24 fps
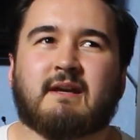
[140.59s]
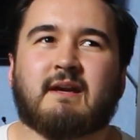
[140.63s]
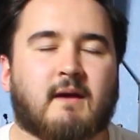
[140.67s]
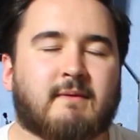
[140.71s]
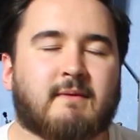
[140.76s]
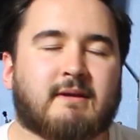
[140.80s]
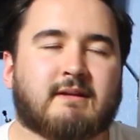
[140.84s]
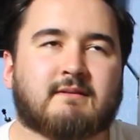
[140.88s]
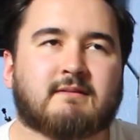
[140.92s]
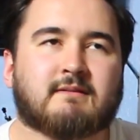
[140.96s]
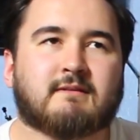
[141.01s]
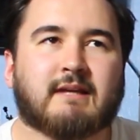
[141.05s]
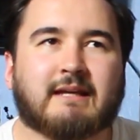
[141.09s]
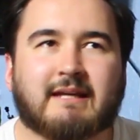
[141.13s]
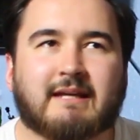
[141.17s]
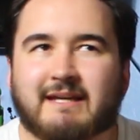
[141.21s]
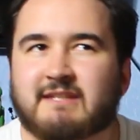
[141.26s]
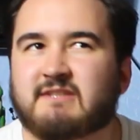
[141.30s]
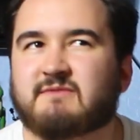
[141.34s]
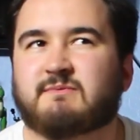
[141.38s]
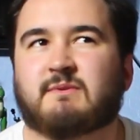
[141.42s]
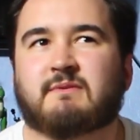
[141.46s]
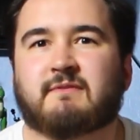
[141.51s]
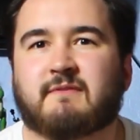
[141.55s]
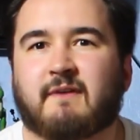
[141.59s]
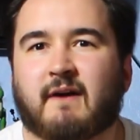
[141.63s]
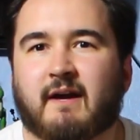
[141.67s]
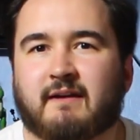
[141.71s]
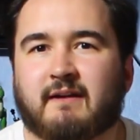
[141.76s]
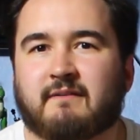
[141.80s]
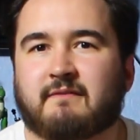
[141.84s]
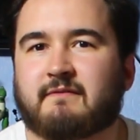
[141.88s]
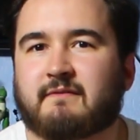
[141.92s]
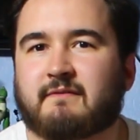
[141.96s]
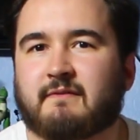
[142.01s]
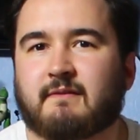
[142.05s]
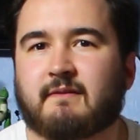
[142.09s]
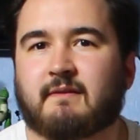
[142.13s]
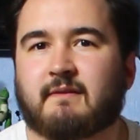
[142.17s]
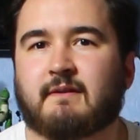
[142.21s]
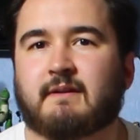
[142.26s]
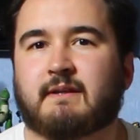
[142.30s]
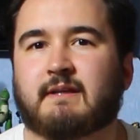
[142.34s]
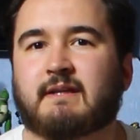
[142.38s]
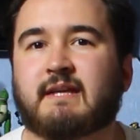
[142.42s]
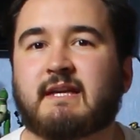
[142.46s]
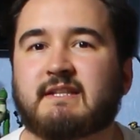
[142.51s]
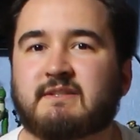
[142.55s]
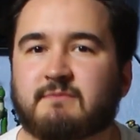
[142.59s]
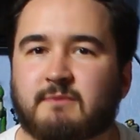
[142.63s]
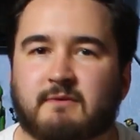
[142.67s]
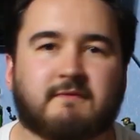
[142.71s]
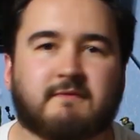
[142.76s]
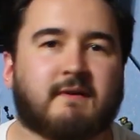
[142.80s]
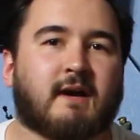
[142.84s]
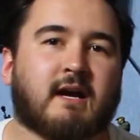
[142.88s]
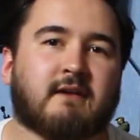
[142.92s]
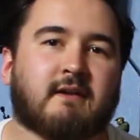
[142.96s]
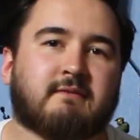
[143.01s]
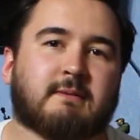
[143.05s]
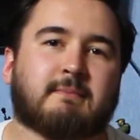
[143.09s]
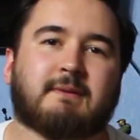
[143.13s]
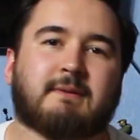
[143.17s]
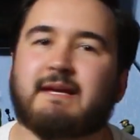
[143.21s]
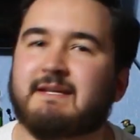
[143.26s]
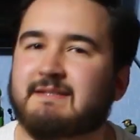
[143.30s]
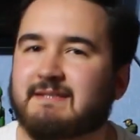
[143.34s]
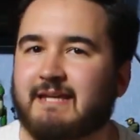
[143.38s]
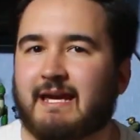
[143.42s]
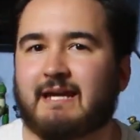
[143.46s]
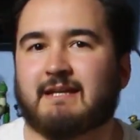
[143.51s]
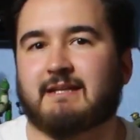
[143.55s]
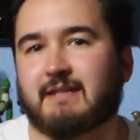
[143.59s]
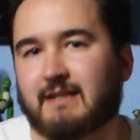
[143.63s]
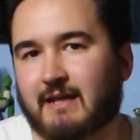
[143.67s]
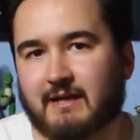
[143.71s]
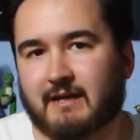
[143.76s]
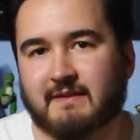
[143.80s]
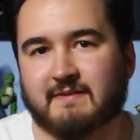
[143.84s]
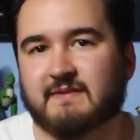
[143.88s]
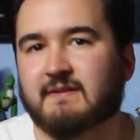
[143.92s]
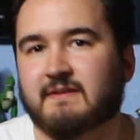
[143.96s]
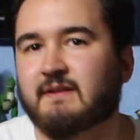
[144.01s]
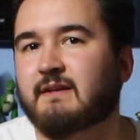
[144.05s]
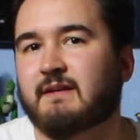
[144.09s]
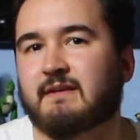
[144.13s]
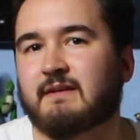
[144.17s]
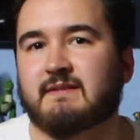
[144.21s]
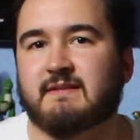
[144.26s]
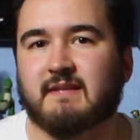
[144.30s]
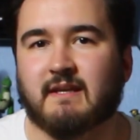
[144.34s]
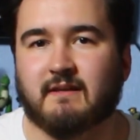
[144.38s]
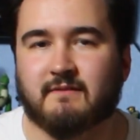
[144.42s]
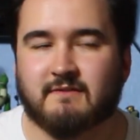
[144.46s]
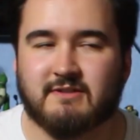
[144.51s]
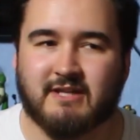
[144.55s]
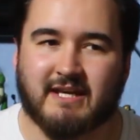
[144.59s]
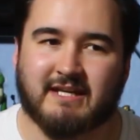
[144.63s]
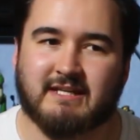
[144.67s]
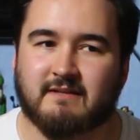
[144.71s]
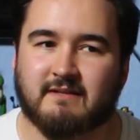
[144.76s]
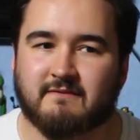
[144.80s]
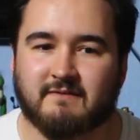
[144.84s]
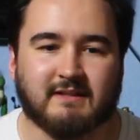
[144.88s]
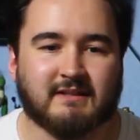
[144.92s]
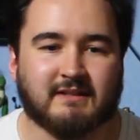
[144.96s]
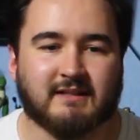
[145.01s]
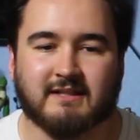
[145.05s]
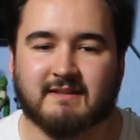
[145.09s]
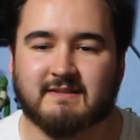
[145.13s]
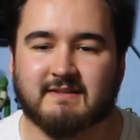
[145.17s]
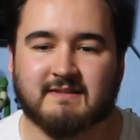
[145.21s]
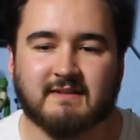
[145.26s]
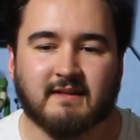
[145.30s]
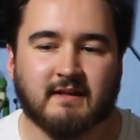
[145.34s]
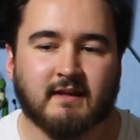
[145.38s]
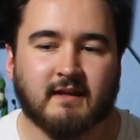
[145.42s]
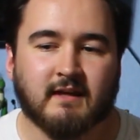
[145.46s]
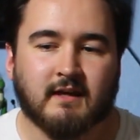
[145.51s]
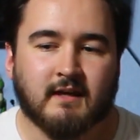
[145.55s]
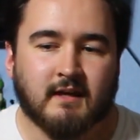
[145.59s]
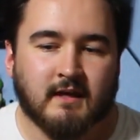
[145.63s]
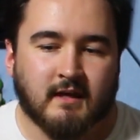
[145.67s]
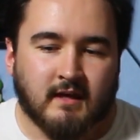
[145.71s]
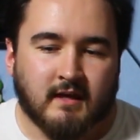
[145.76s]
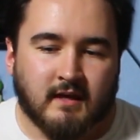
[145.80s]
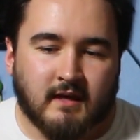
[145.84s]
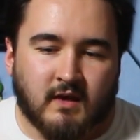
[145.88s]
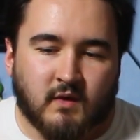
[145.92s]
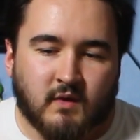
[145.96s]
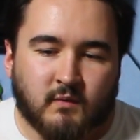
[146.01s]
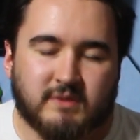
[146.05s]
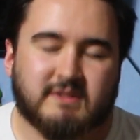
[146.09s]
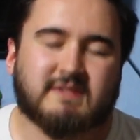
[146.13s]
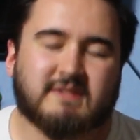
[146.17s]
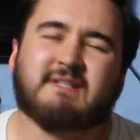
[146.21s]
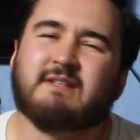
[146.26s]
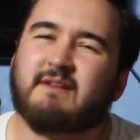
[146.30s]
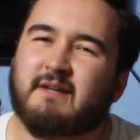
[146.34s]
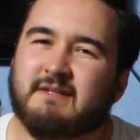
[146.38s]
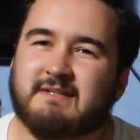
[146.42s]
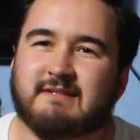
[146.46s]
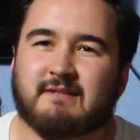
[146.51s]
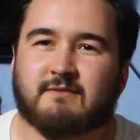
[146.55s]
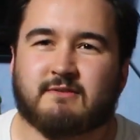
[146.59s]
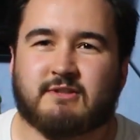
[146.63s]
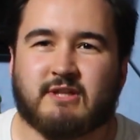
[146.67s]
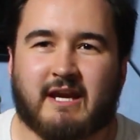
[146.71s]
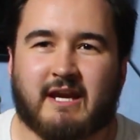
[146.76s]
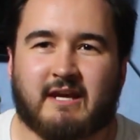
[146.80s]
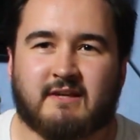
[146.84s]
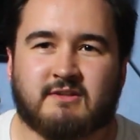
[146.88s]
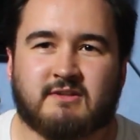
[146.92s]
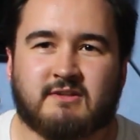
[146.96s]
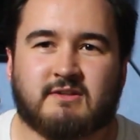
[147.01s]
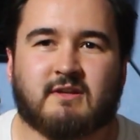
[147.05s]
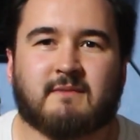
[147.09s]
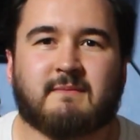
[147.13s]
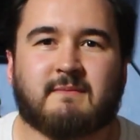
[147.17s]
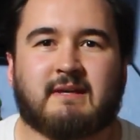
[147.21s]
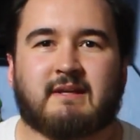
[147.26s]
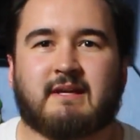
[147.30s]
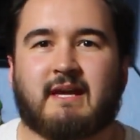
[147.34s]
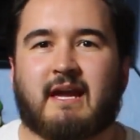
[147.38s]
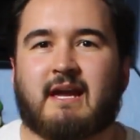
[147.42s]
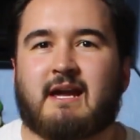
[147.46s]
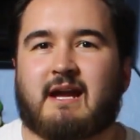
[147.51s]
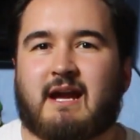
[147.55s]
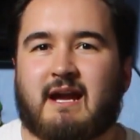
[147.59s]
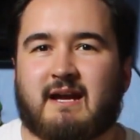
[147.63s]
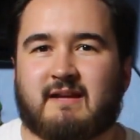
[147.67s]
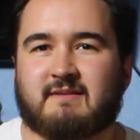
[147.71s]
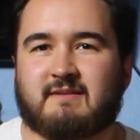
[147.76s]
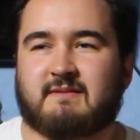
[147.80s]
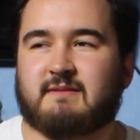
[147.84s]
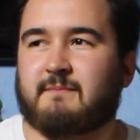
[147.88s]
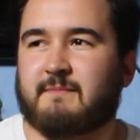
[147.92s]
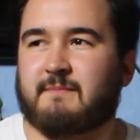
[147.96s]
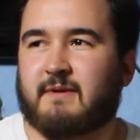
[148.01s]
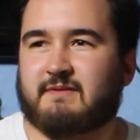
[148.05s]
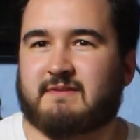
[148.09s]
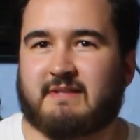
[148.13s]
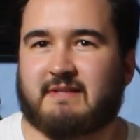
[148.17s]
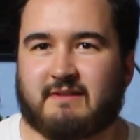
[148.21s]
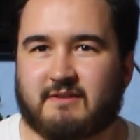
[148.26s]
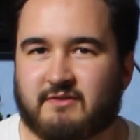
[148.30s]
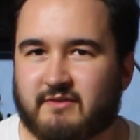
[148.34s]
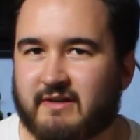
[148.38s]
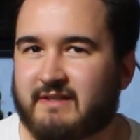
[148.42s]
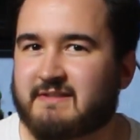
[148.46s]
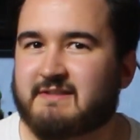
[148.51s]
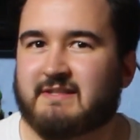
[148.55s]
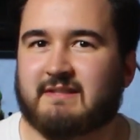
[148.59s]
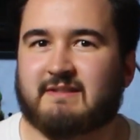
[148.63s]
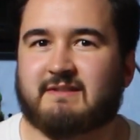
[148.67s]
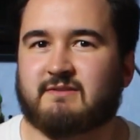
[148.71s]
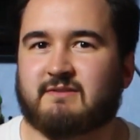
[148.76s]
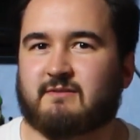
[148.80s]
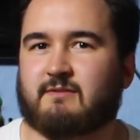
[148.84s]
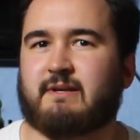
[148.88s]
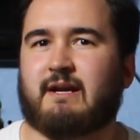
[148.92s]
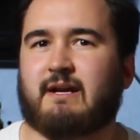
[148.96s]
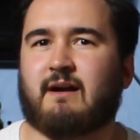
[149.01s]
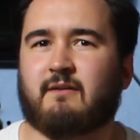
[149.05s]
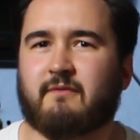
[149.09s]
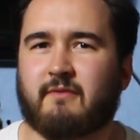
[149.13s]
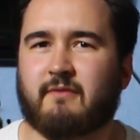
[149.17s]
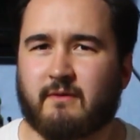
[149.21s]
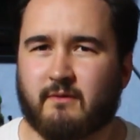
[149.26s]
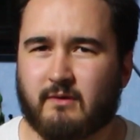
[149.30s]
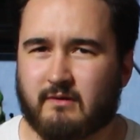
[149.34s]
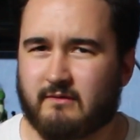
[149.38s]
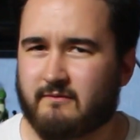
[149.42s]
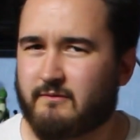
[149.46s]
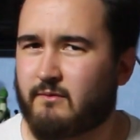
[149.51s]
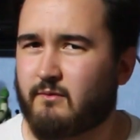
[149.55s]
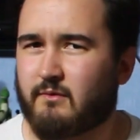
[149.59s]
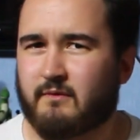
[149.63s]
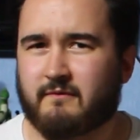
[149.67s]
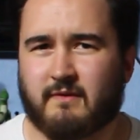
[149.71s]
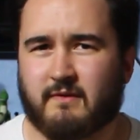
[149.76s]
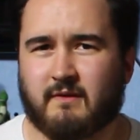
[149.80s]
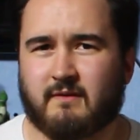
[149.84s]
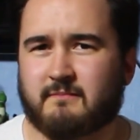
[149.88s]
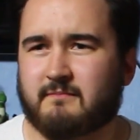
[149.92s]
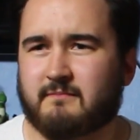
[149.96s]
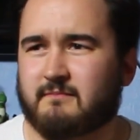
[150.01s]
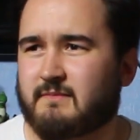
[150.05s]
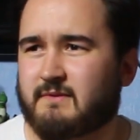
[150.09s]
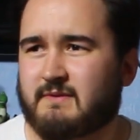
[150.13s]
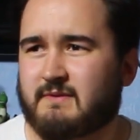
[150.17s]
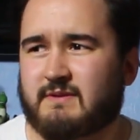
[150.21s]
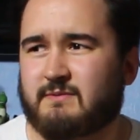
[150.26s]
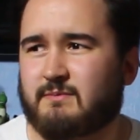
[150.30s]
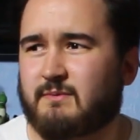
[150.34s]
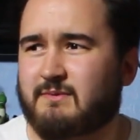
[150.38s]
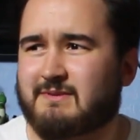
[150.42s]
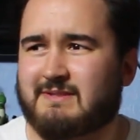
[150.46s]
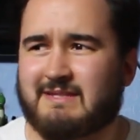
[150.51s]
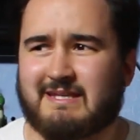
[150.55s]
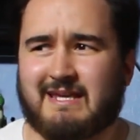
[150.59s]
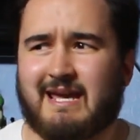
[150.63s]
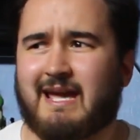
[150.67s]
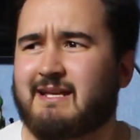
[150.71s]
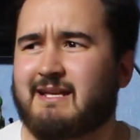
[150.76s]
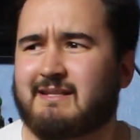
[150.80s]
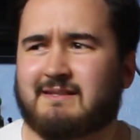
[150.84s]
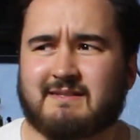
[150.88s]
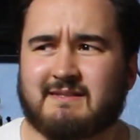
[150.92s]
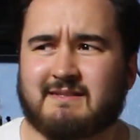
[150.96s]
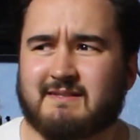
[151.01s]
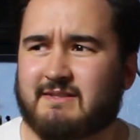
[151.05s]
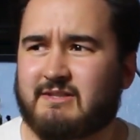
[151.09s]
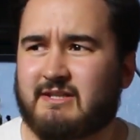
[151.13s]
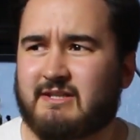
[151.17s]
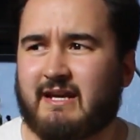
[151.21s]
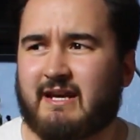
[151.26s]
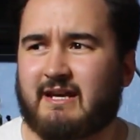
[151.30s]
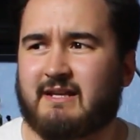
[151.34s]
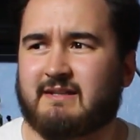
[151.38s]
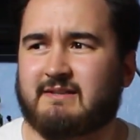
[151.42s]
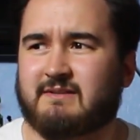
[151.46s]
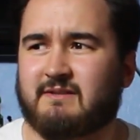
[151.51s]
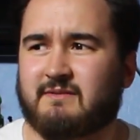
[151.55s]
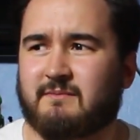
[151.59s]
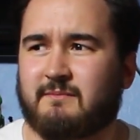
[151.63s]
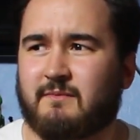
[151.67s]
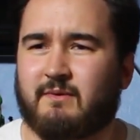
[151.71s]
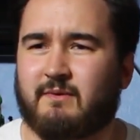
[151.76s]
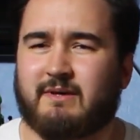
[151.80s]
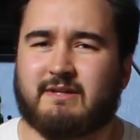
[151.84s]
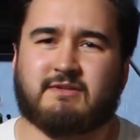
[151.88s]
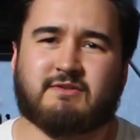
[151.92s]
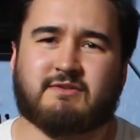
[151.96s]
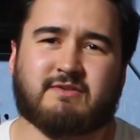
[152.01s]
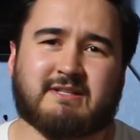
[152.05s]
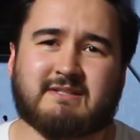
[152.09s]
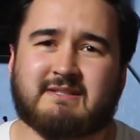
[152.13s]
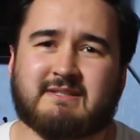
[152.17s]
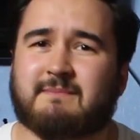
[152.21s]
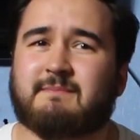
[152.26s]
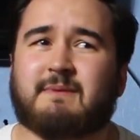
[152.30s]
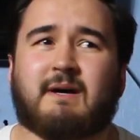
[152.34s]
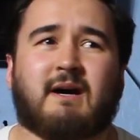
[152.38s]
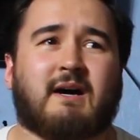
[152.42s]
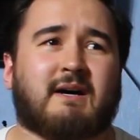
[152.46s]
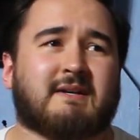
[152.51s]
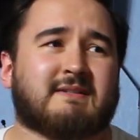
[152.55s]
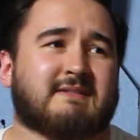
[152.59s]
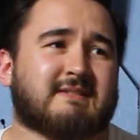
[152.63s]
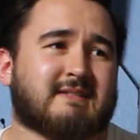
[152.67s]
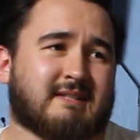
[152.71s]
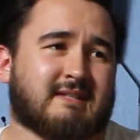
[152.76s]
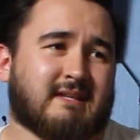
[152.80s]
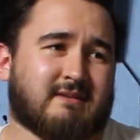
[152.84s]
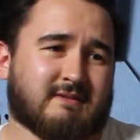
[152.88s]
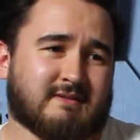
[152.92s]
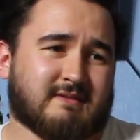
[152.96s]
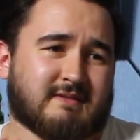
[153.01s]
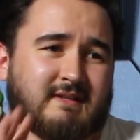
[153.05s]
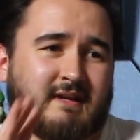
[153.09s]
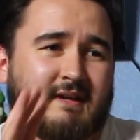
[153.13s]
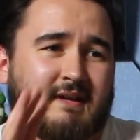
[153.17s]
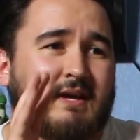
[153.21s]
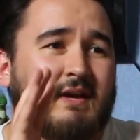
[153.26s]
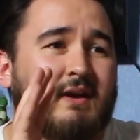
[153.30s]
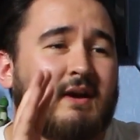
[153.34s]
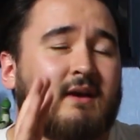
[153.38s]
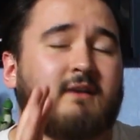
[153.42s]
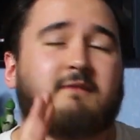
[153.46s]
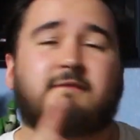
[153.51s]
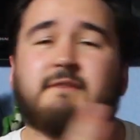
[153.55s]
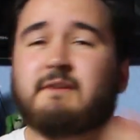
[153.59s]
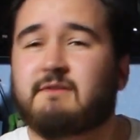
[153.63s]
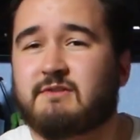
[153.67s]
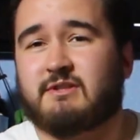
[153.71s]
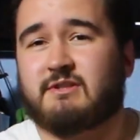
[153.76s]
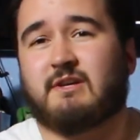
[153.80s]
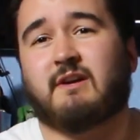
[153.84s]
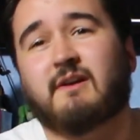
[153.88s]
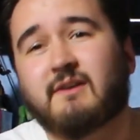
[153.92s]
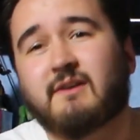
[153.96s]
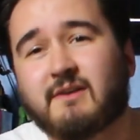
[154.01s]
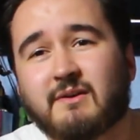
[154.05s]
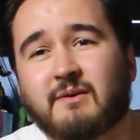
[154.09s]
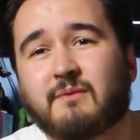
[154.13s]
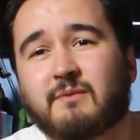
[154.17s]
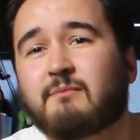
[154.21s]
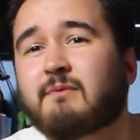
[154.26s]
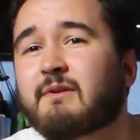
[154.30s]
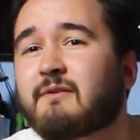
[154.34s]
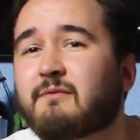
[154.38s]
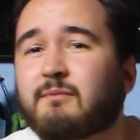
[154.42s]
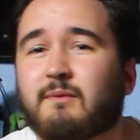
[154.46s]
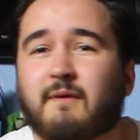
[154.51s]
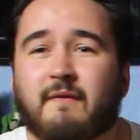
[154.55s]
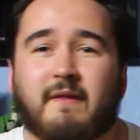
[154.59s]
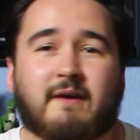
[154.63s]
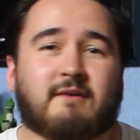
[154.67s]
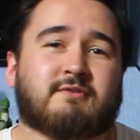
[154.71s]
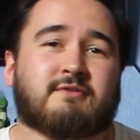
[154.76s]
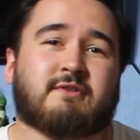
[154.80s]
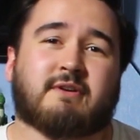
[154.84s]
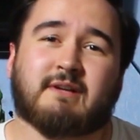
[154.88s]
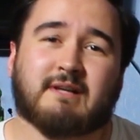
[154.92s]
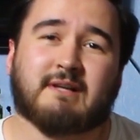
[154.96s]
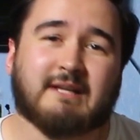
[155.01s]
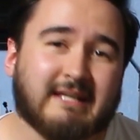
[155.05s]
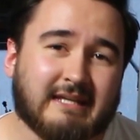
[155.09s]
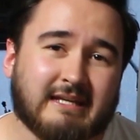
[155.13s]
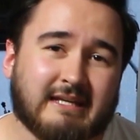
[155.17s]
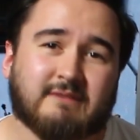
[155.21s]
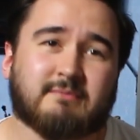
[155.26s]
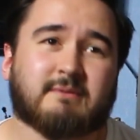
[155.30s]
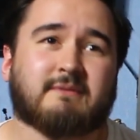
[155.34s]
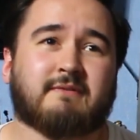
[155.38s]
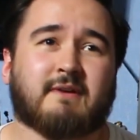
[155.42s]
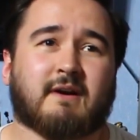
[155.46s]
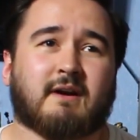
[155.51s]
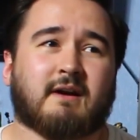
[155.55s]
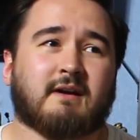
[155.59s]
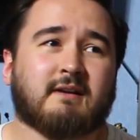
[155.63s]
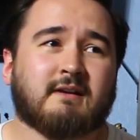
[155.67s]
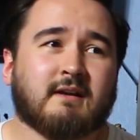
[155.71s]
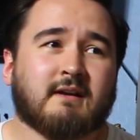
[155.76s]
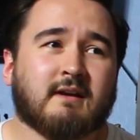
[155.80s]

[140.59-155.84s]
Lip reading: I mean, in Gears of War 5, you play as Kate Diaz instead of JD Phoenix, which is a nice little change. I mean, Kate had the most interesting story out of all of them towards the end. She had the more interesting parts, and there was a future with what they were trying to lead with her